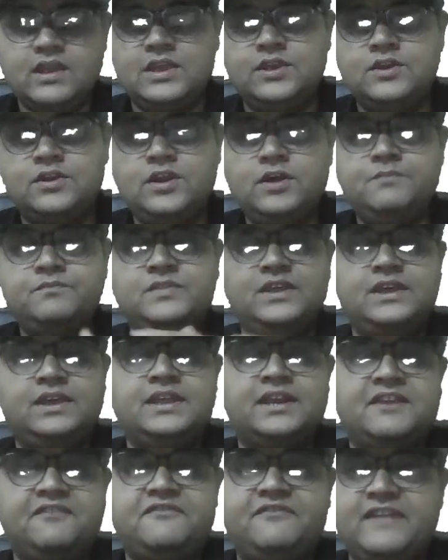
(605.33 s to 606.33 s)

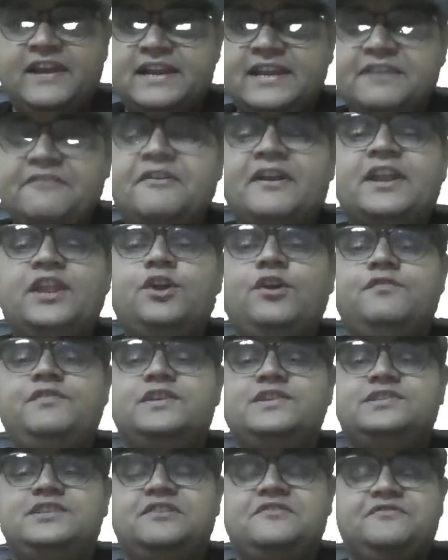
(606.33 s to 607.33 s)
the reflectivity of
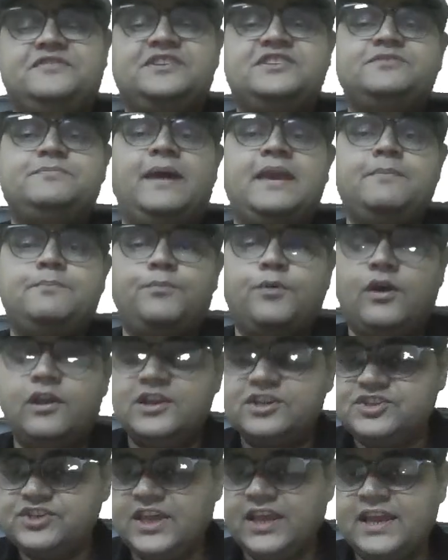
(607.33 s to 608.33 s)
the surface by
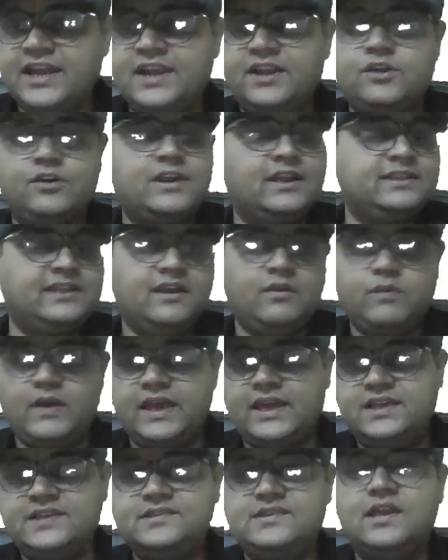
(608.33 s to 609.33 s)
polishing it or
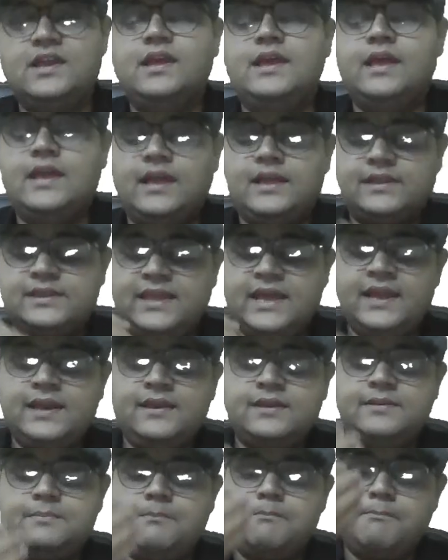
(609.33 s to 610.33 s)
otherwise,
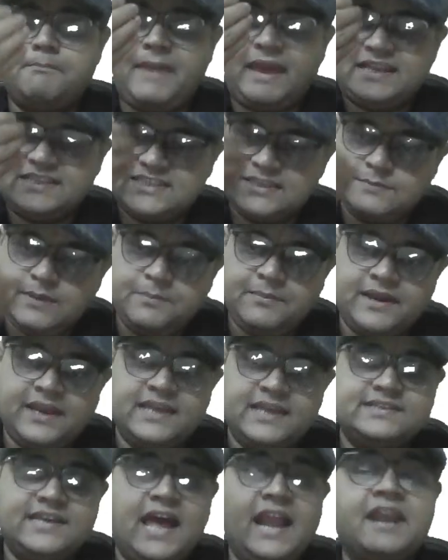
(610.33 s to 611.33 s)
then maximum
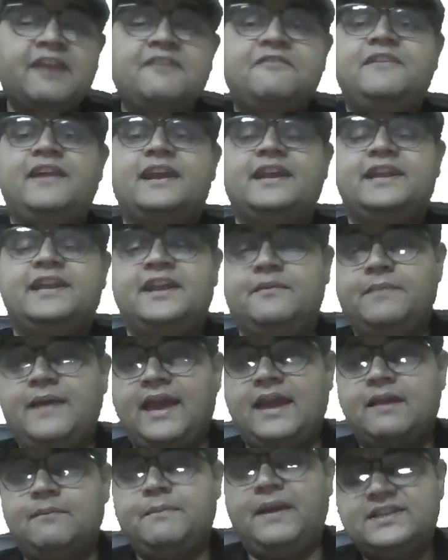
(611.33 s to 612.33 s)
rays are reflected
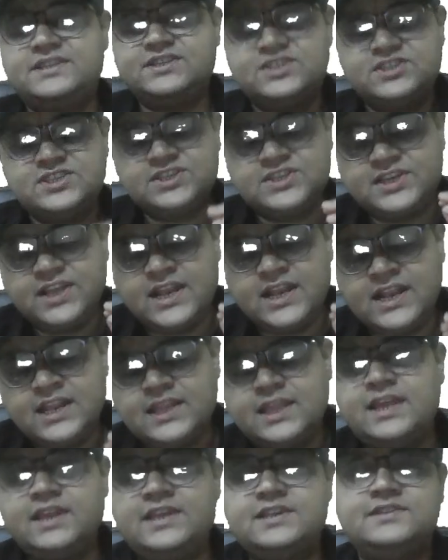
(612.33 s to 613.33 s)
back, but
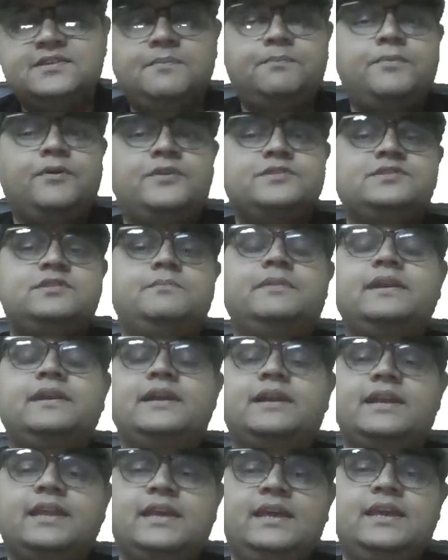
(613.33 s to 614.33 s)
still there is a
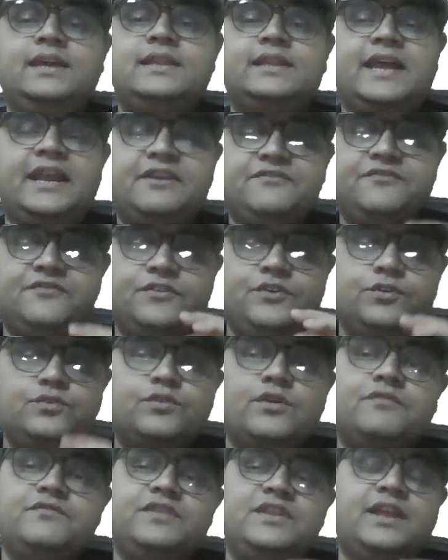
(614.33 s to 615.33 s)
possibility that
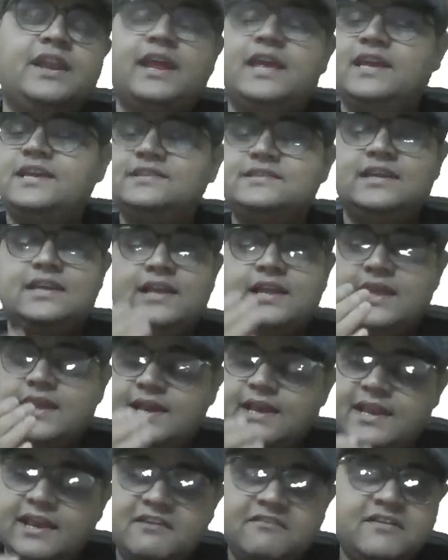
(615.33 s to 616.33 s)
few of the rays
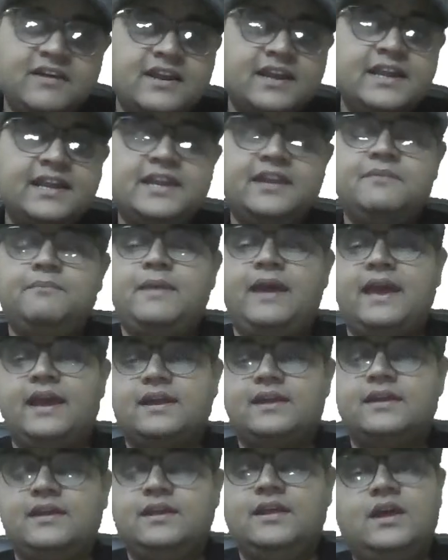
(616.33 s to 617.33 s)
never return
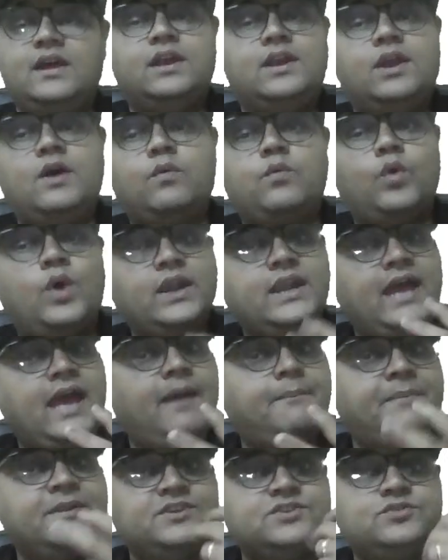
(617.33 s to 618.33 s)
back. Now what
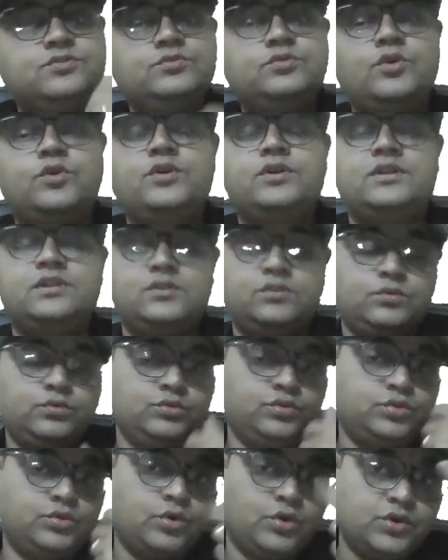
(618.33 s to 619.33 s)
happens to
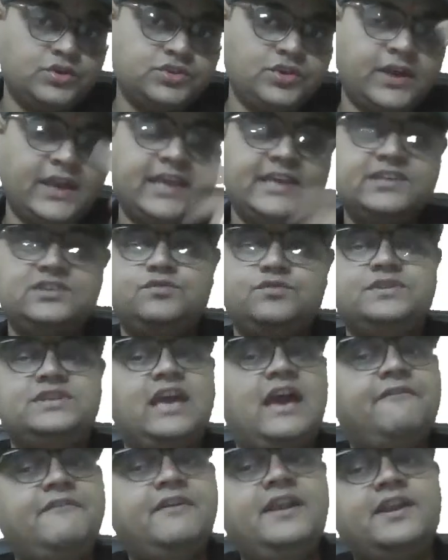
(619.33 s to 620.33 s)
those rays which
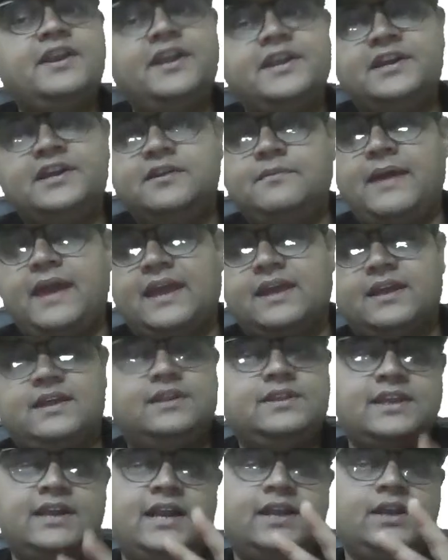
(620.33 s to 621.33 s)
haven't returned back?
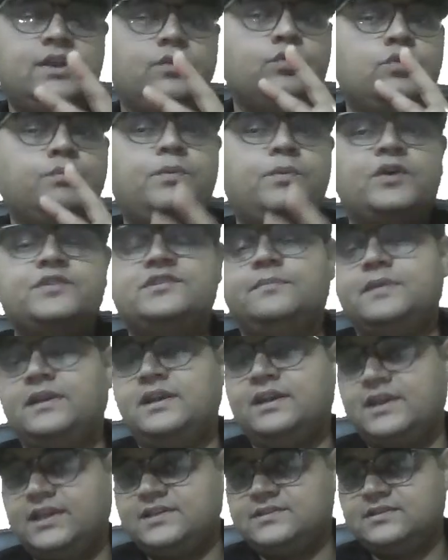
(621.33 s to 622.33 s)
There are two
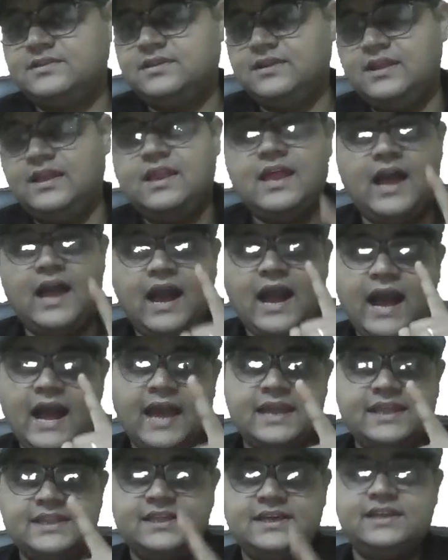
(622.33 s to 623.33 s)
possibilities.
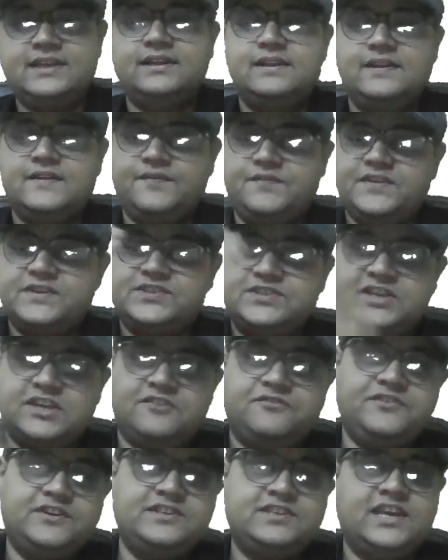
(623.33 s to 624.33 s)
Either the
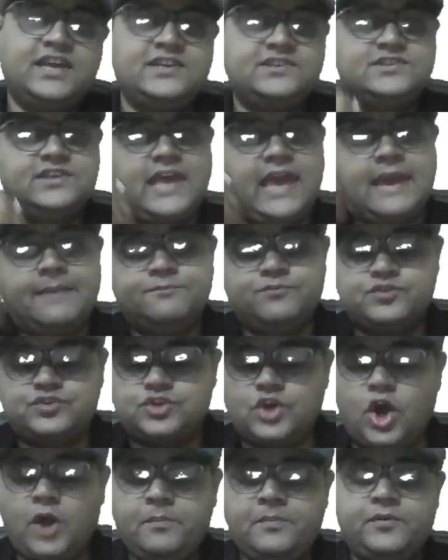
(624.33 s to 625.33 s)
surface has
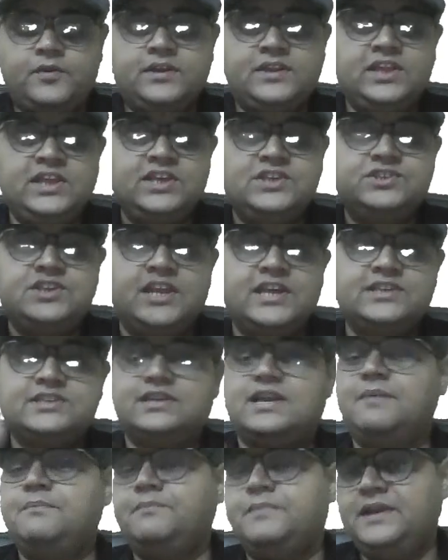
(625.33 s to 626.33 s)
absorbed these
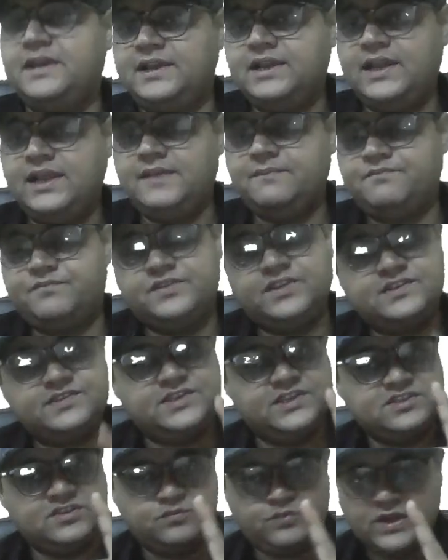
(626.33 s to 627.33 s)
rays completely,
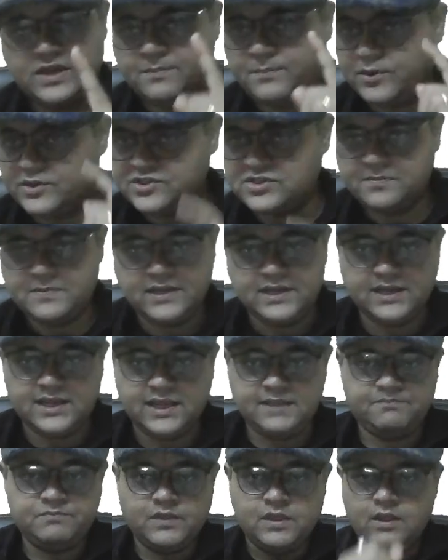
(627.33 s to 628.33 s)
this is one
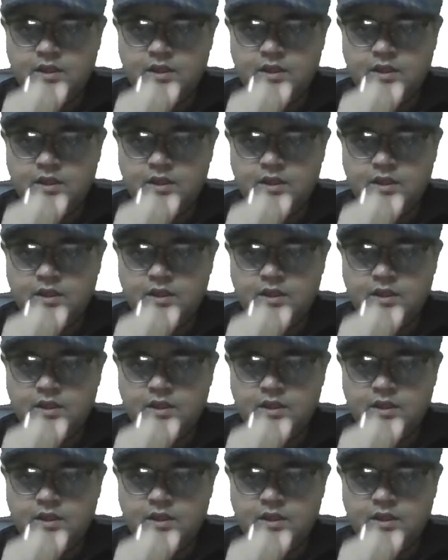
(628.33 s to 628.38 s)
possibility,